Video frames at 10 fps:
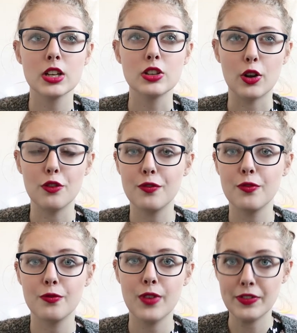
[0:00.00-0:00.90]
so i got
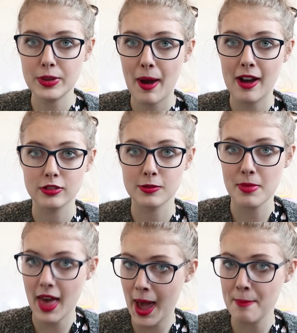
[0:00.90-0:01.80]
50 pounds
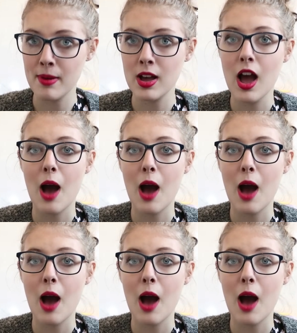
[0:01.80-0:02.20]
from them